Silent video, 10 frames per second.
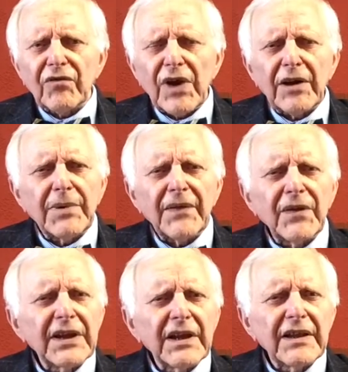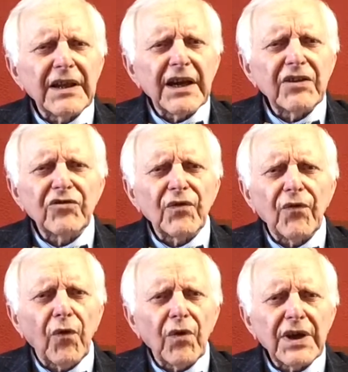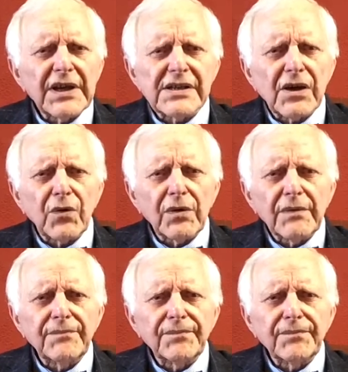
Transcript: around about the age of 4 years old.